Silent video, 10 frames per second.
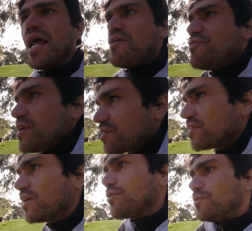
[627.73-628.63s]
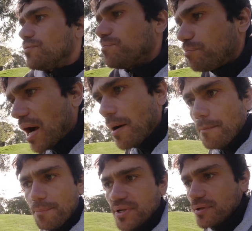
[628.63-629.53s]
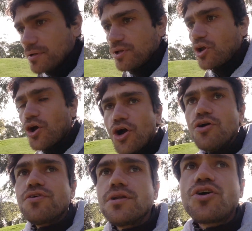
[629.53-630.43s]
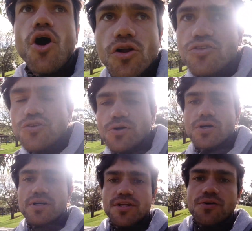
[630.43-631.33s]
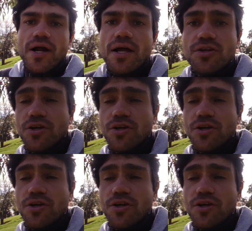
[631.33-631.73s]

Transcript: Every single bump and curve and contour in the ground,